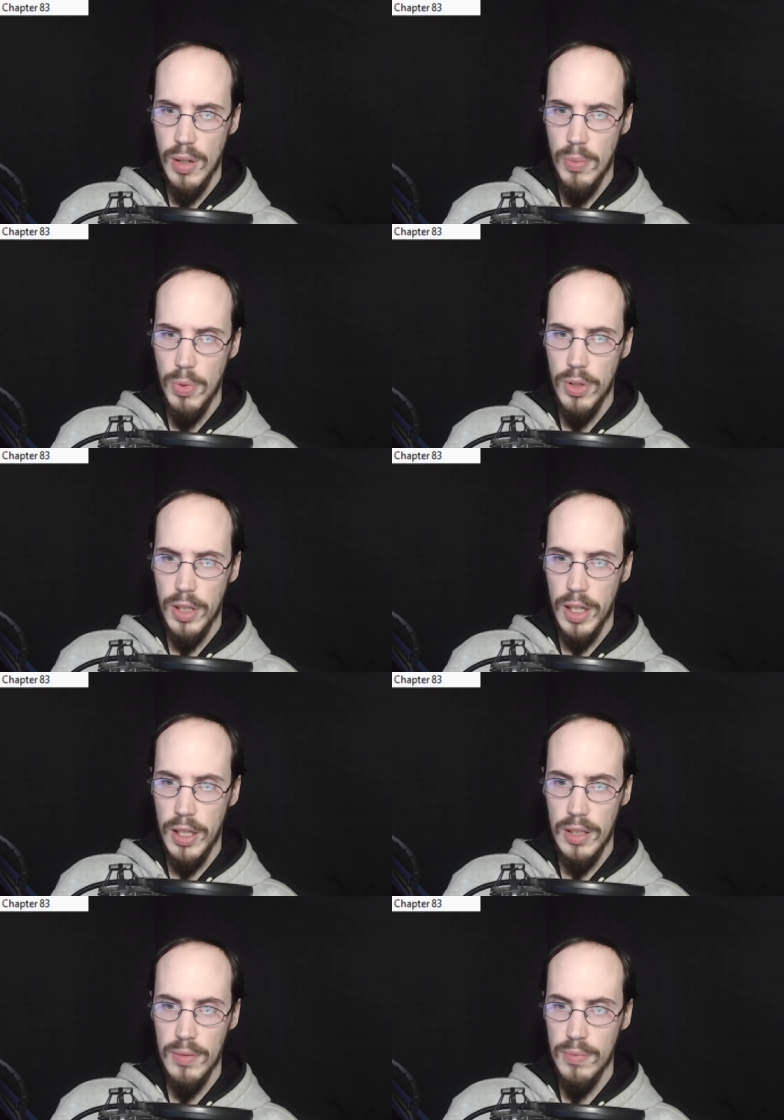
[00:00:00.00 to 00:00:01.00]
More than,
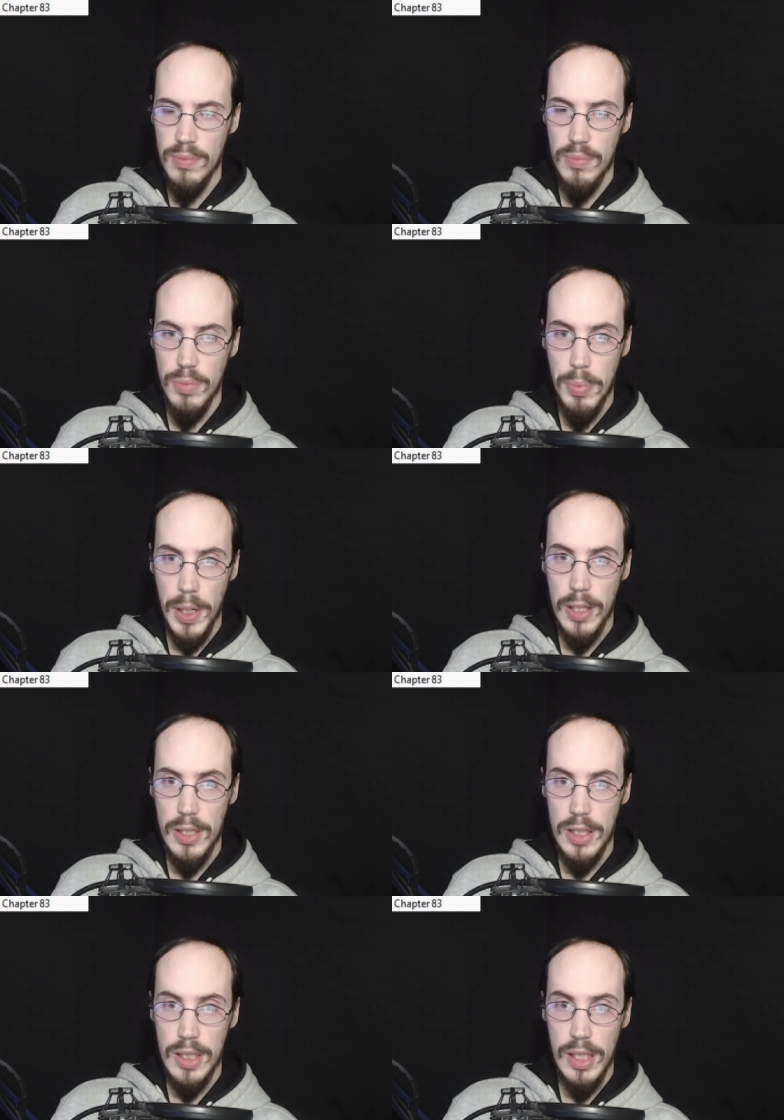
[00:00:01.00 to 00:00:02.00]
like, Rebecca
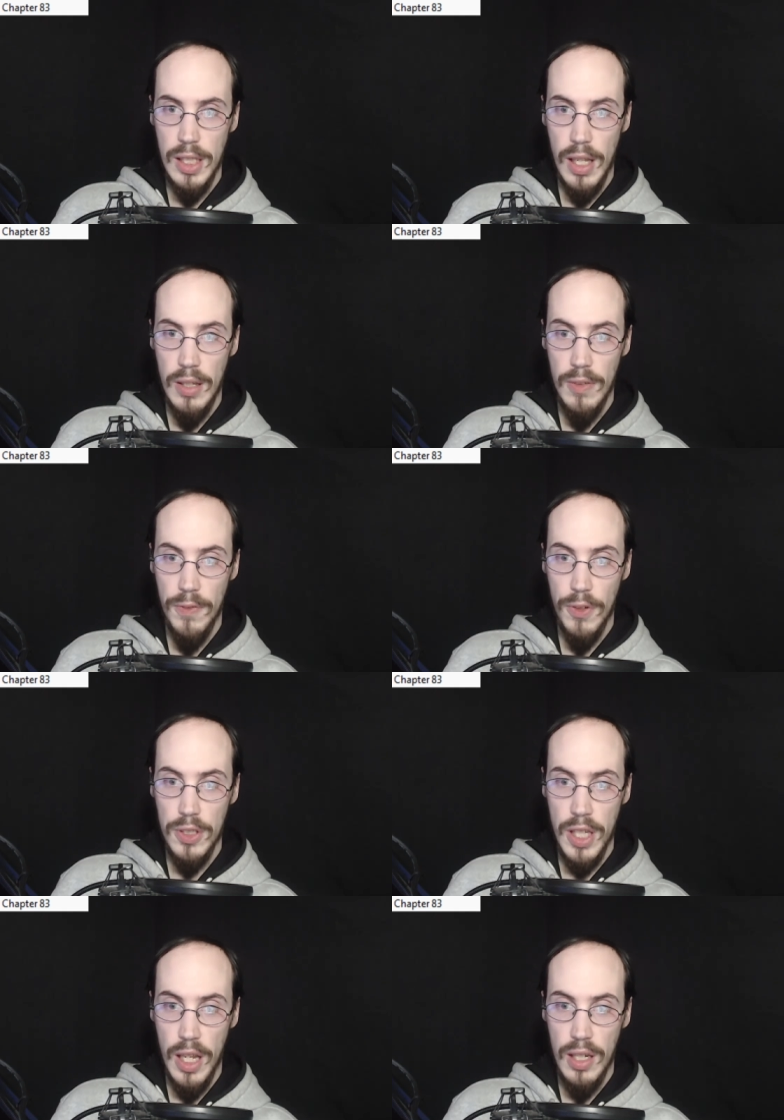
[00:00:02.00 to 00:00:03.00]
just seeing that
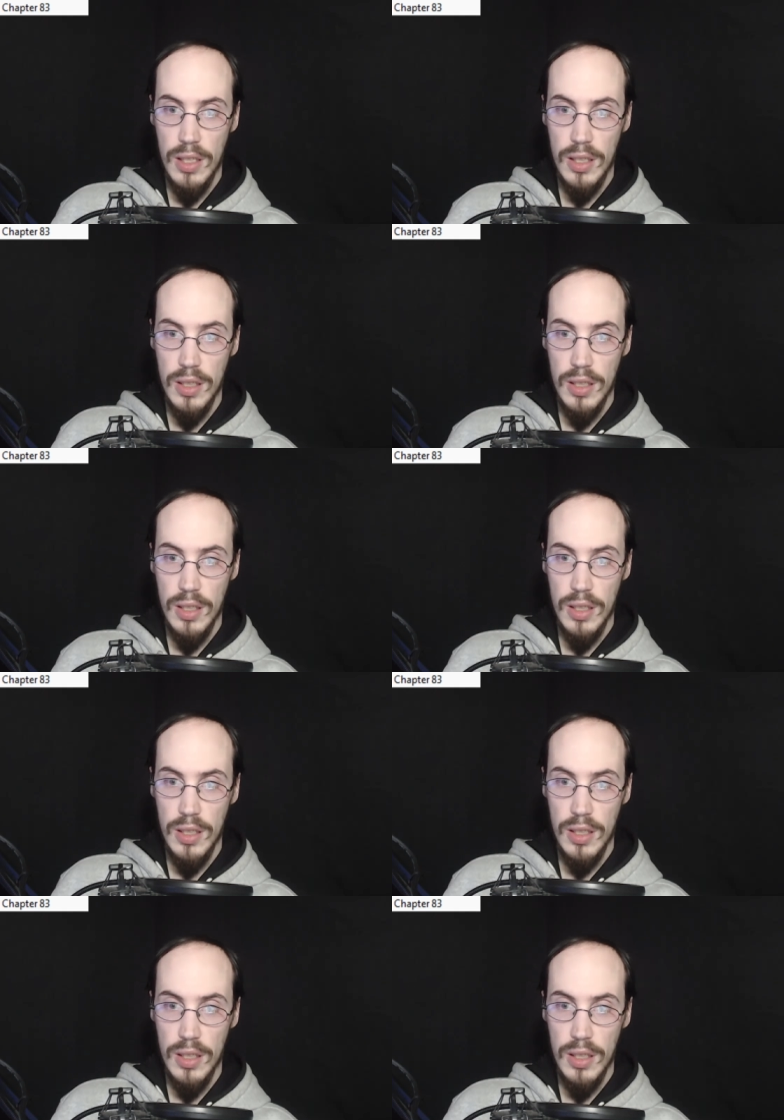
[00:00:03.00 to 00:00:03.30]
firsthand.